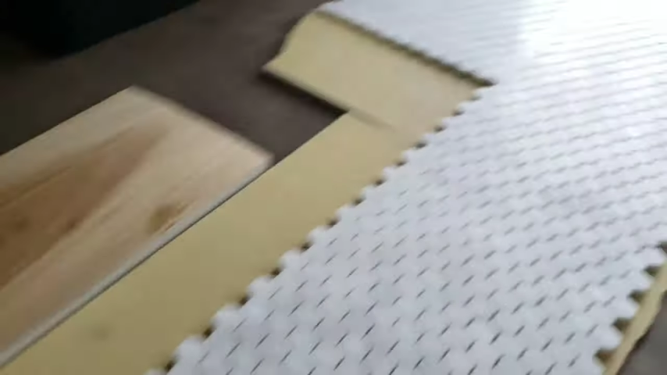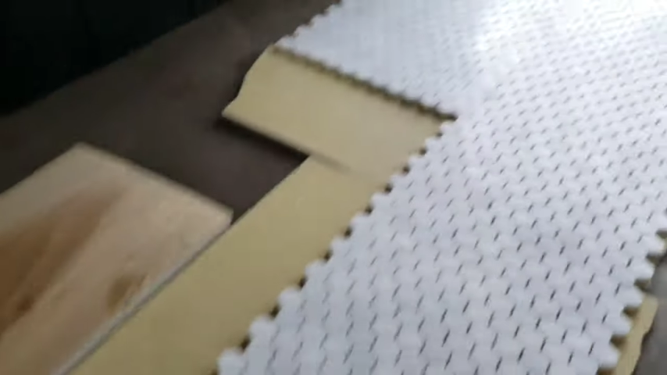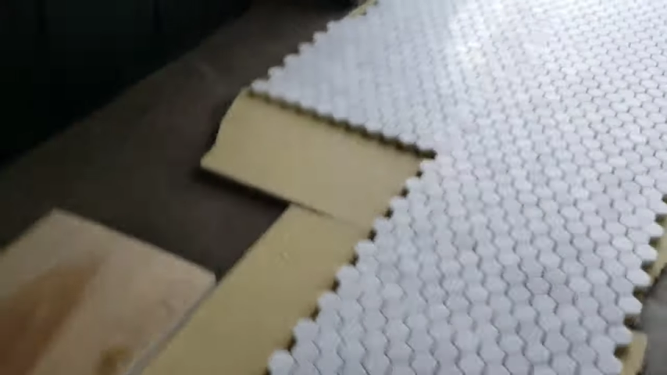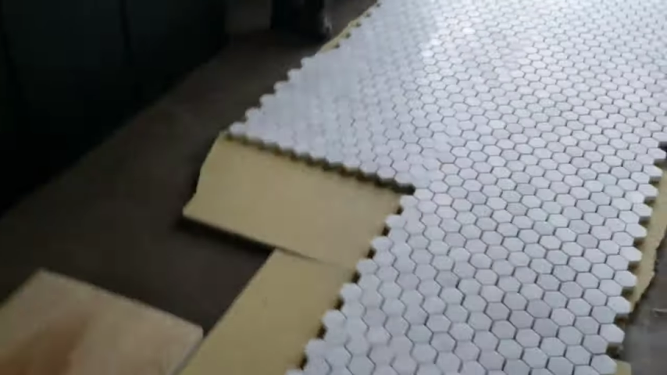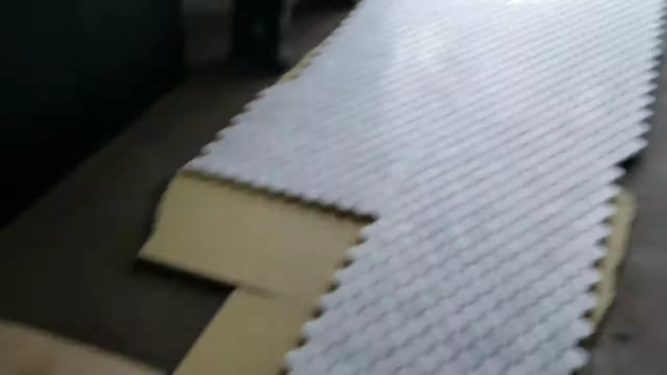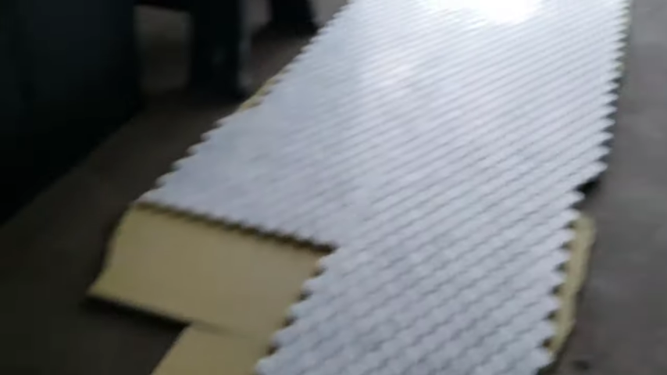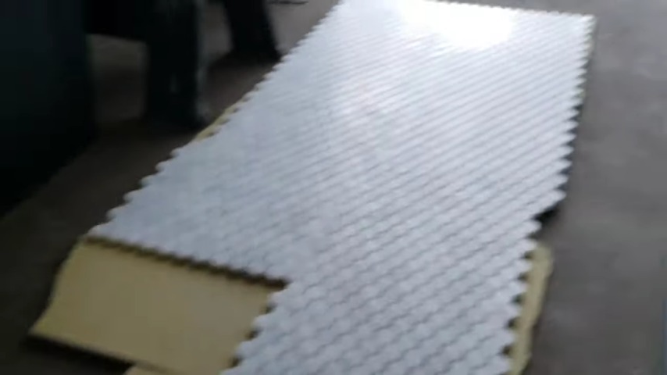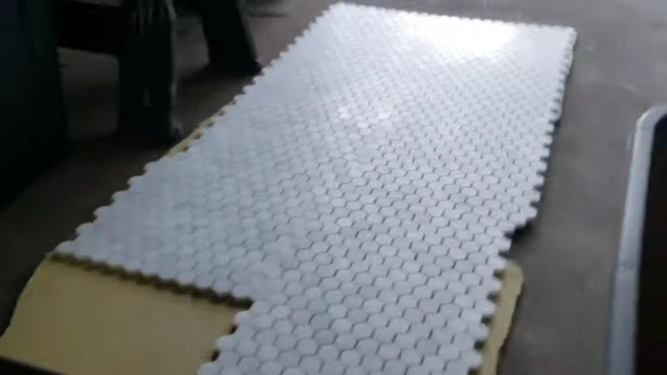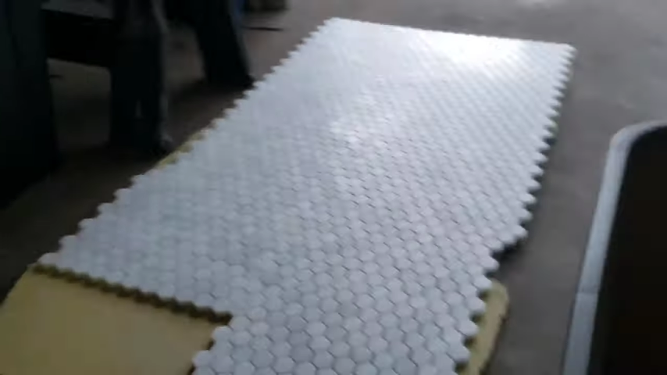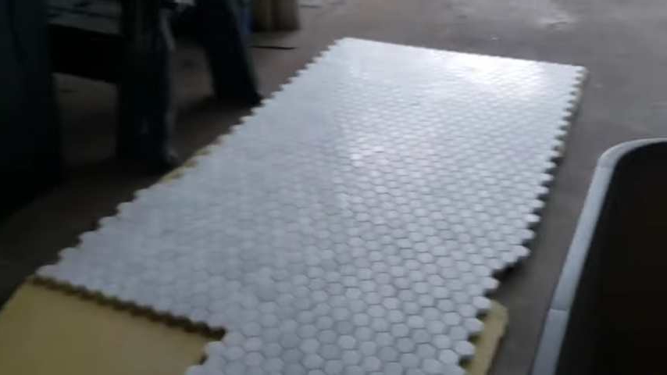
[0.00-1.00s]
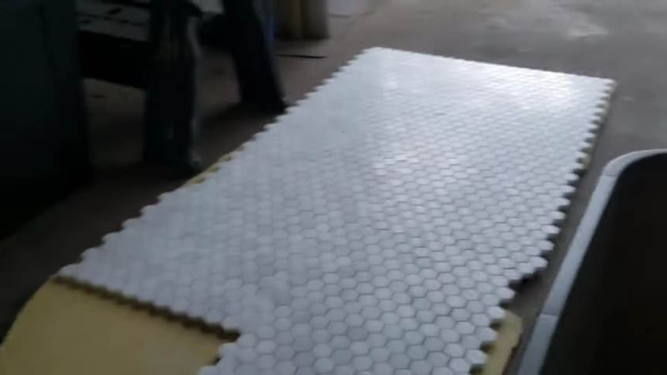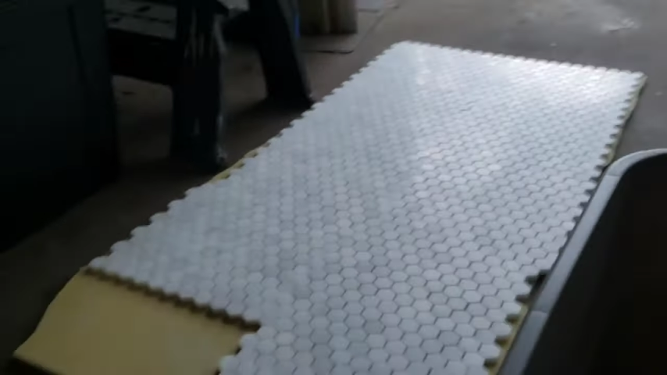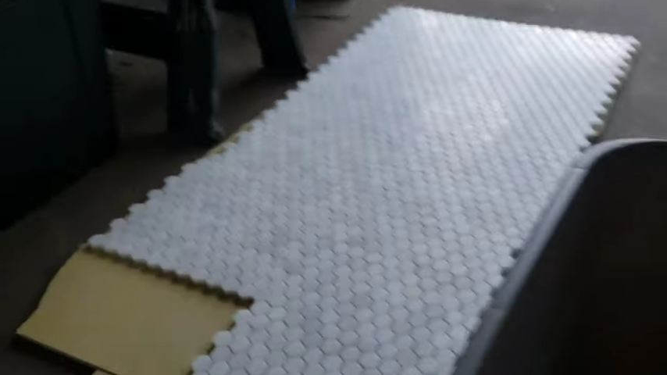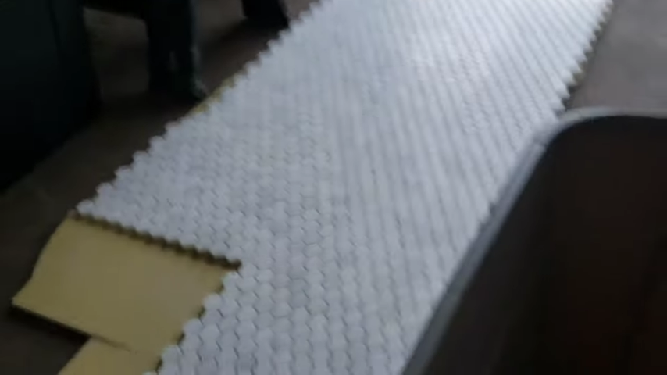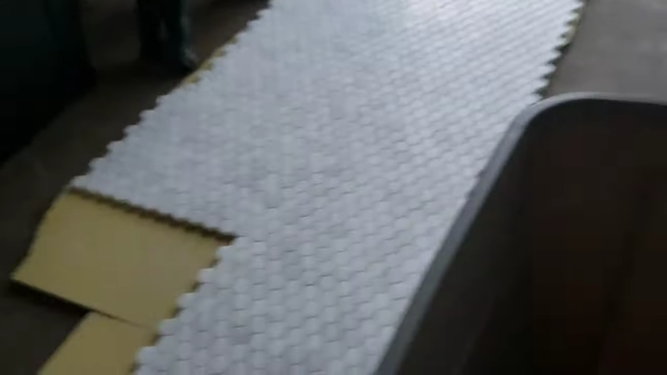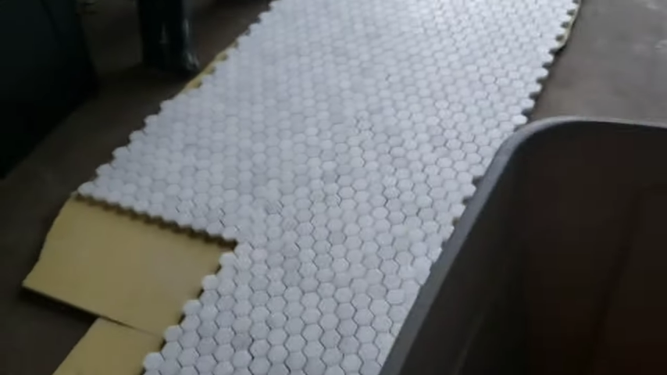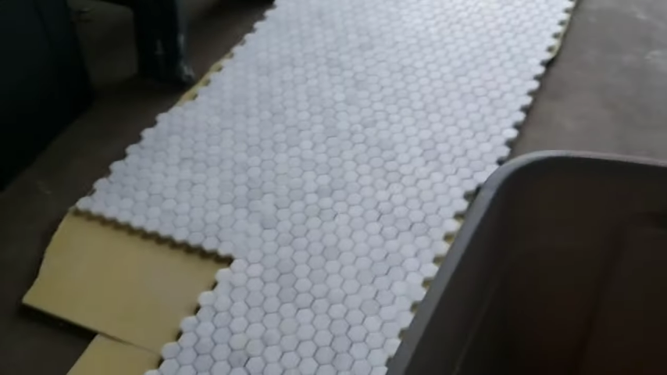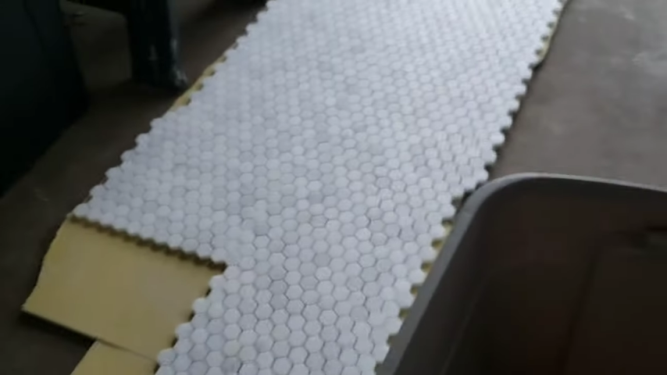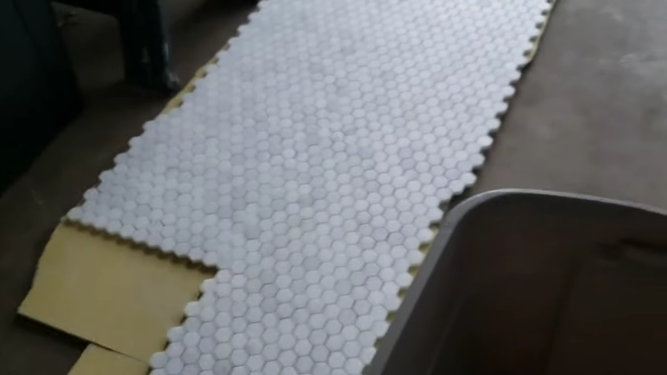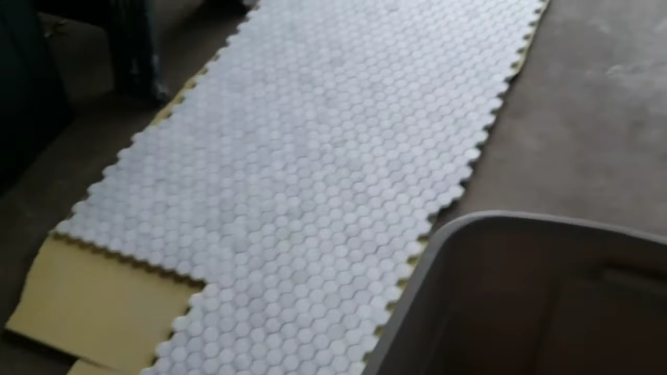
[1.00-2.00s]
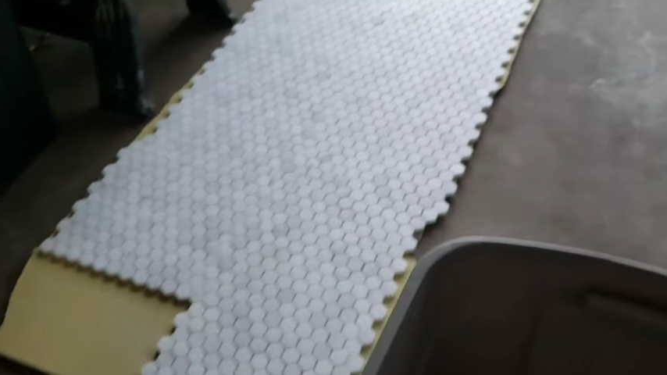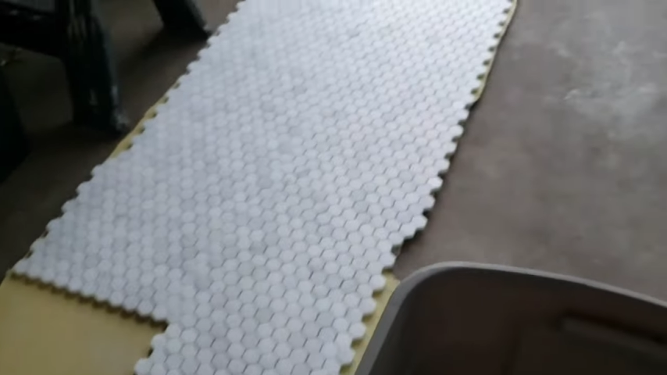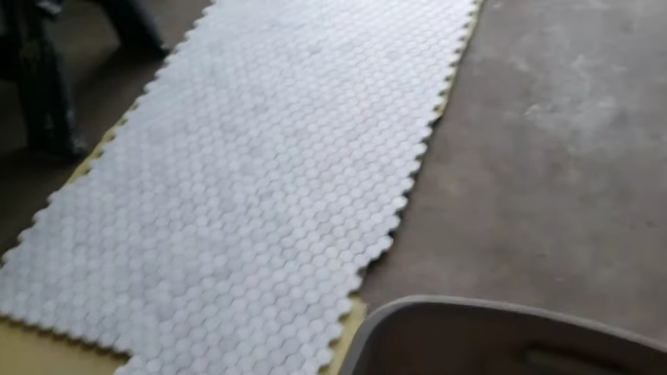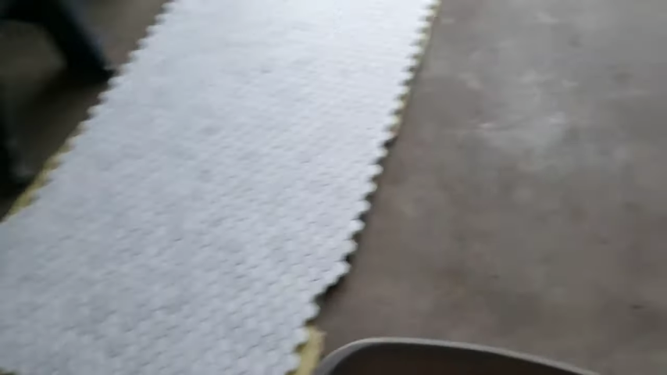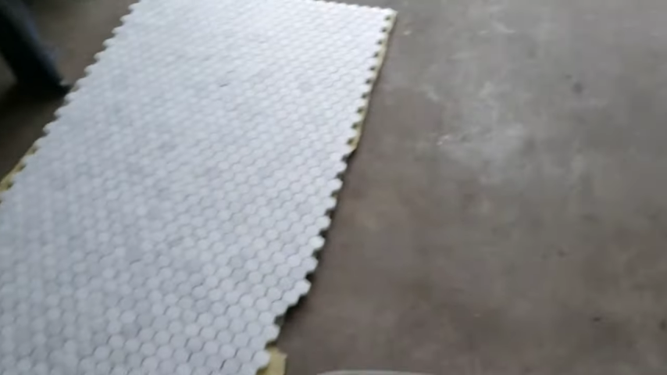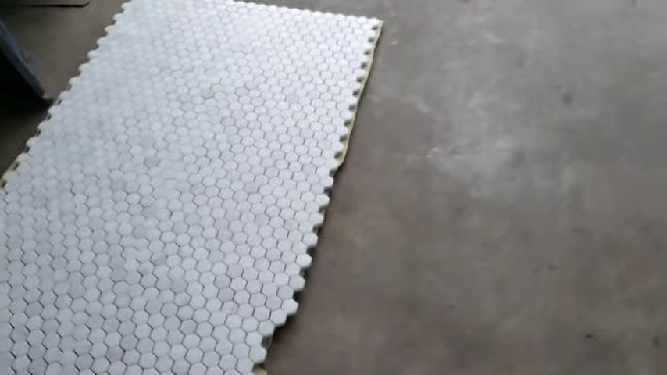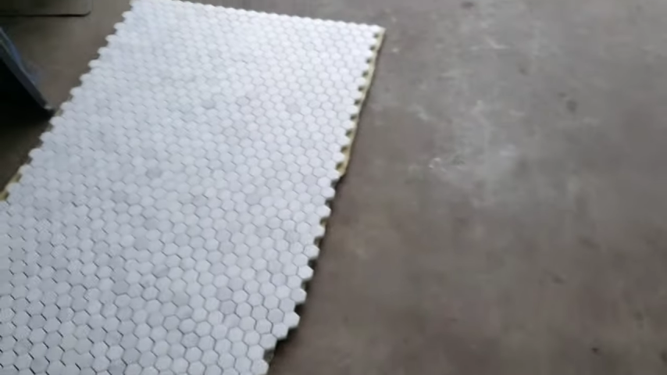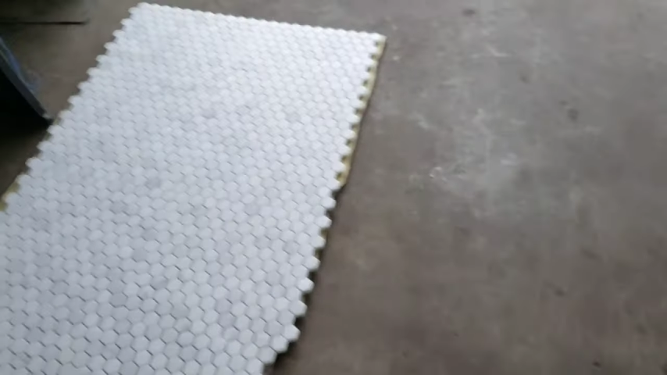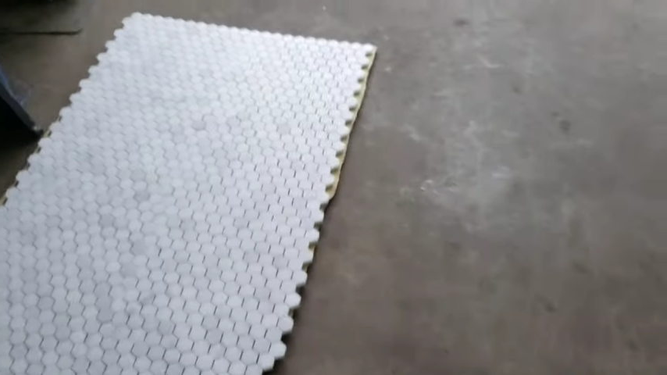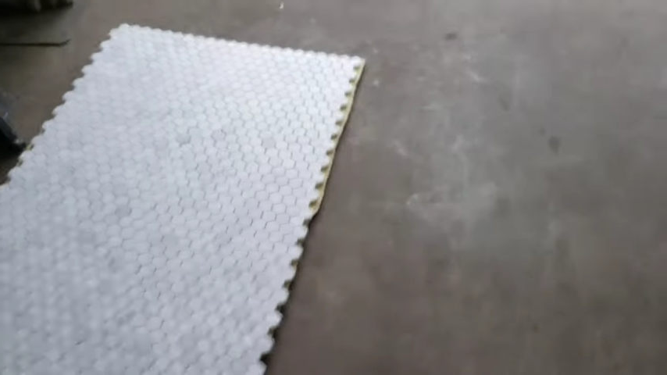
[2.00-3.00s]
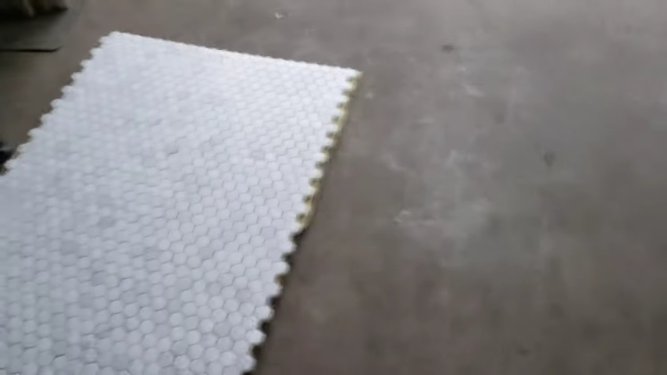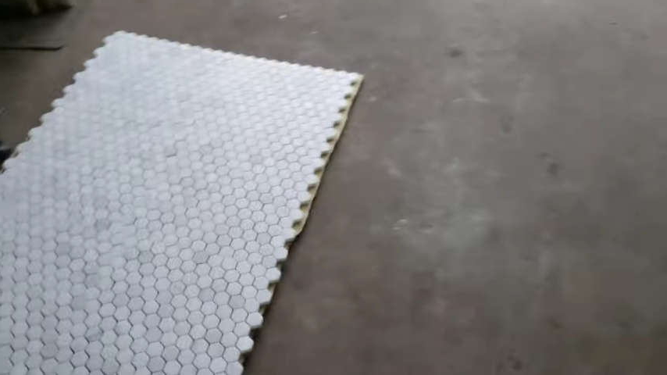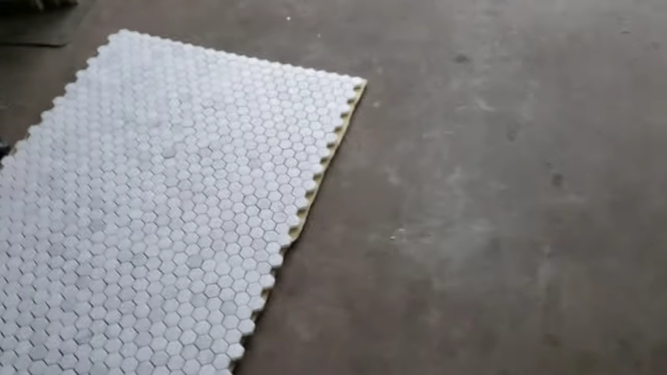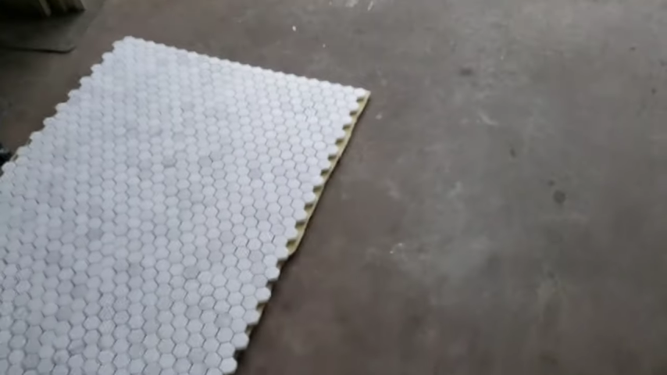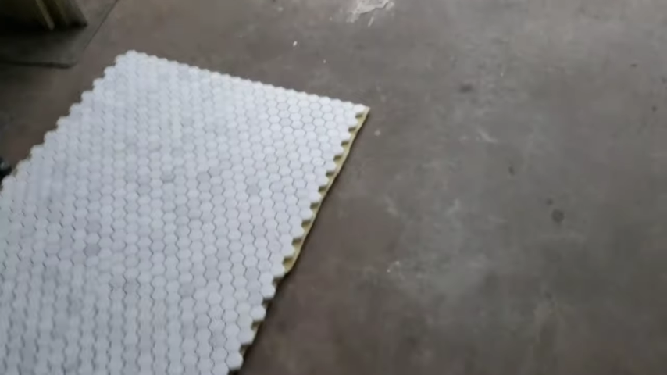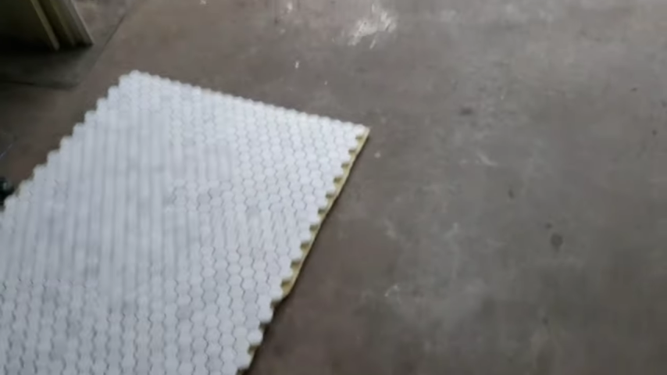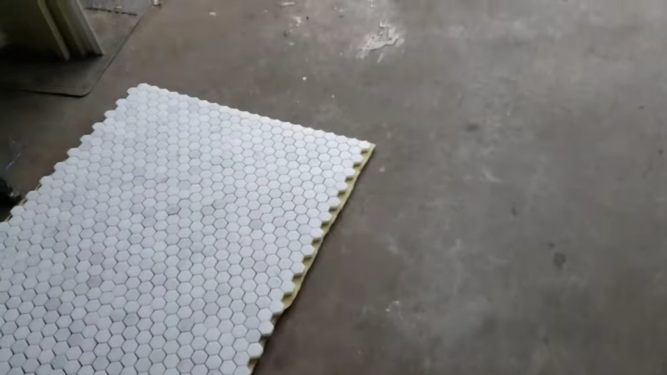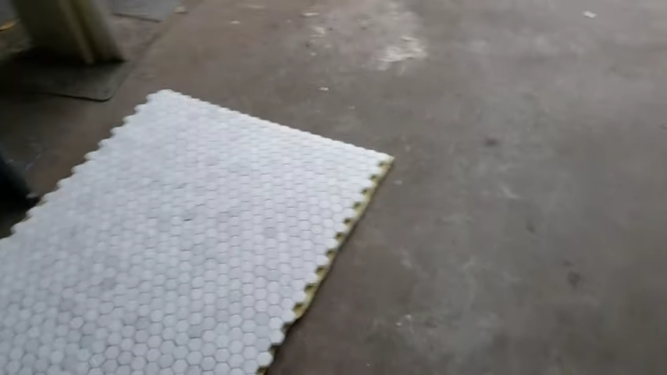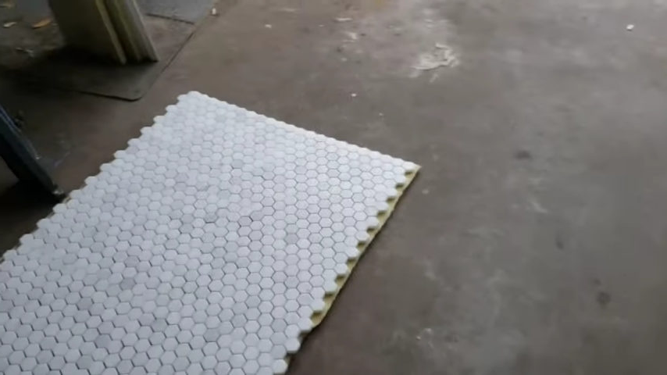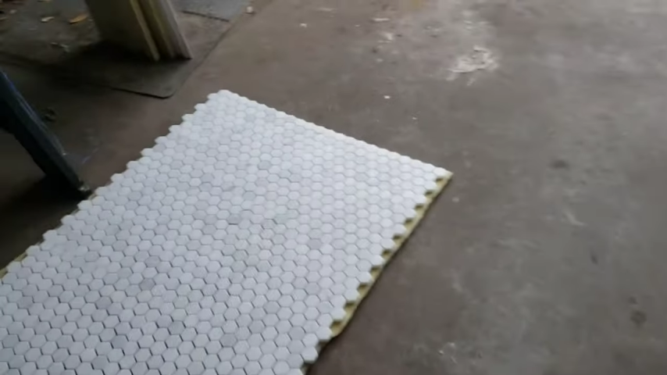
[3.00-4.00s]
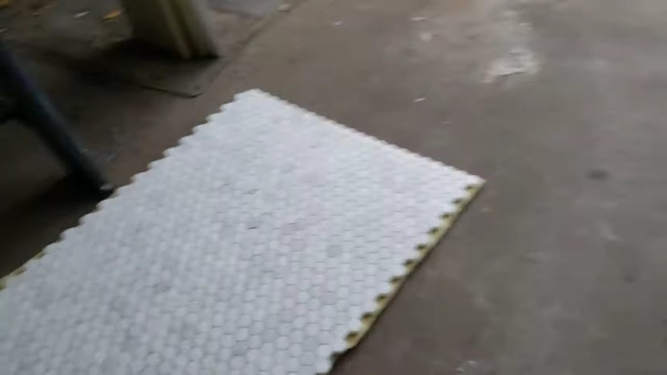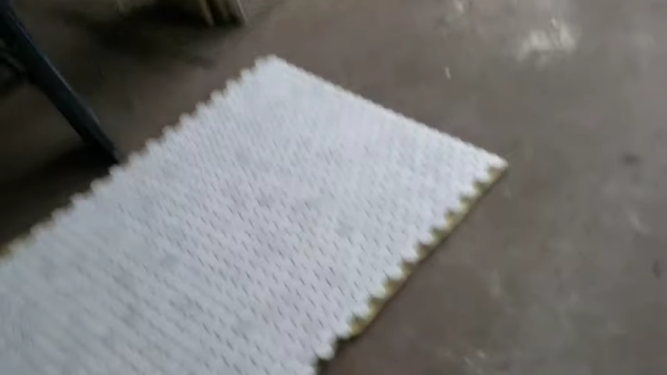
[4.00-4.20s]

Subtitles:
[unreadable: no face in view]